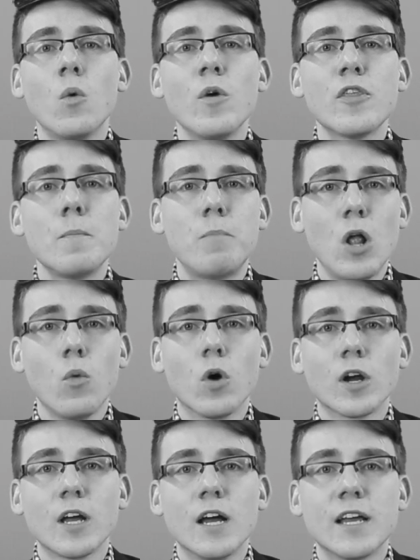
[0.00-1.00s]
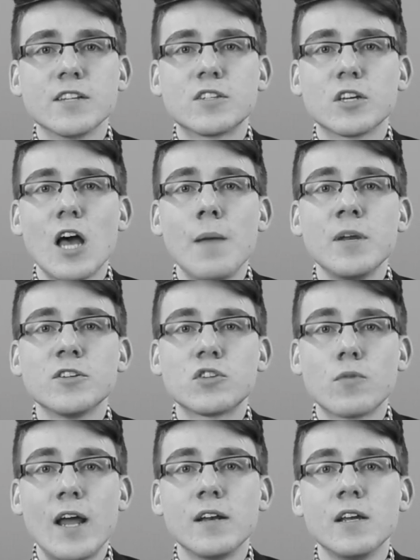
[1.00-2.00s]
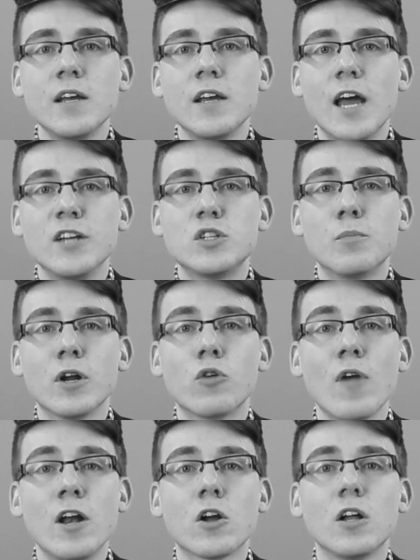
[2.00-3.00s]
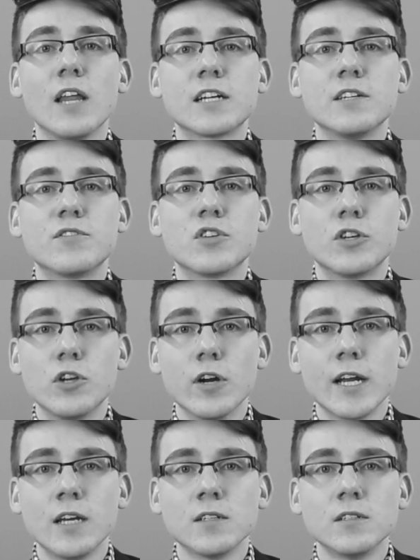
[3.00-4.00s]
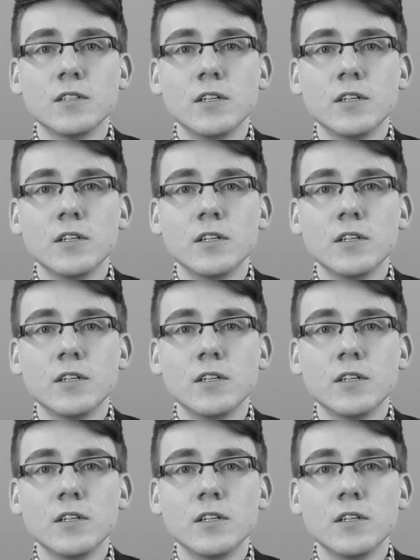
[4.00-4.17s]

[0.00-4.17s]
with a bulwark against the communist threat and to bring greater collective security.